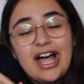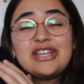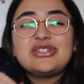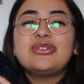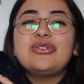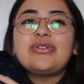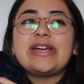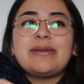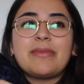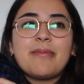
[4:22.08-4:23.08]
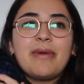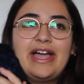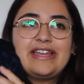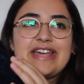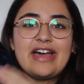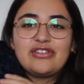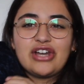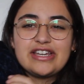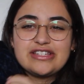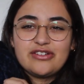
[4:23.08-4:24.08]
I do in my mind have an
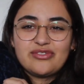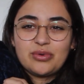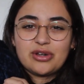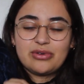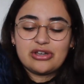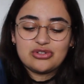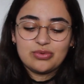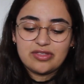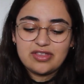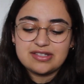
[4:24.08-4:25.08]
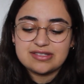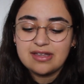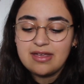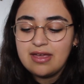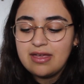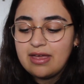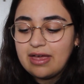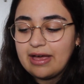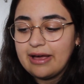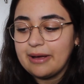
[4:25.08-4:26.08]
idea for what I want to do with this.
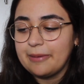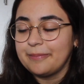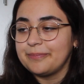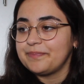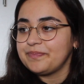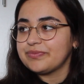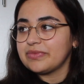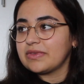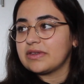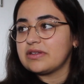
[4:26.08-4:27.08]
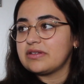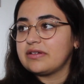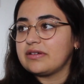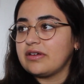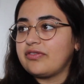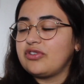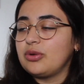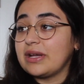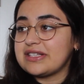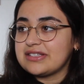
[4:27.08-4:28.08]
A
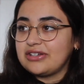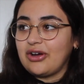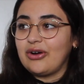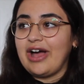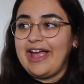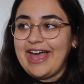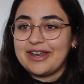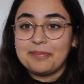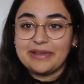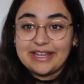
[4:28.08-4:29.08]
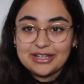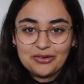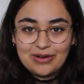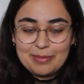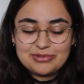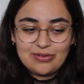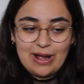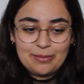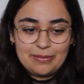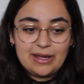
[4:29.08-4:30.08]
few months ago I had a blanket wrapped
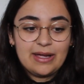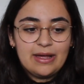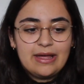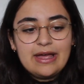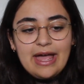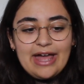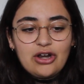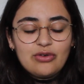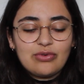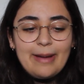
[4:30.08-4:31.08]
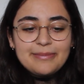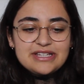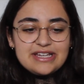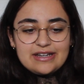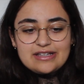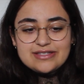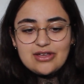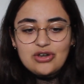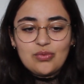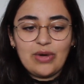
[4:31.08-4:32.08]
around me, and I wrapped it in a
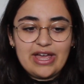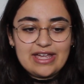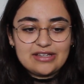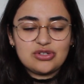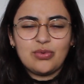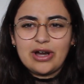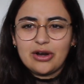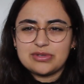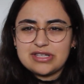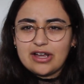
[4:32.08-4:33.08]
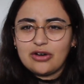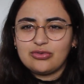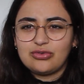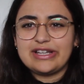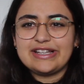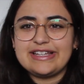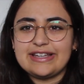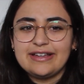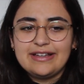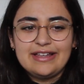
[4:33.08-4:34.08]
certain way to where it was like a
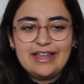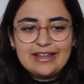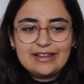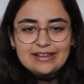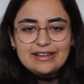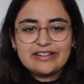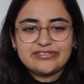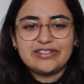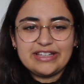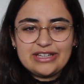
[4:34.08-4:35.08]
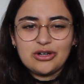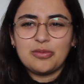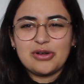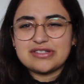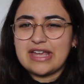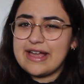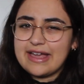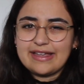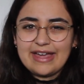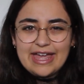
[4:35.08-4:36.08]
really lovely, almost
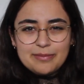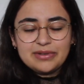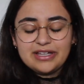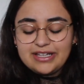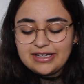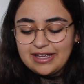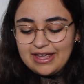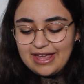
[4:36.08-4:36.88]
like capelet,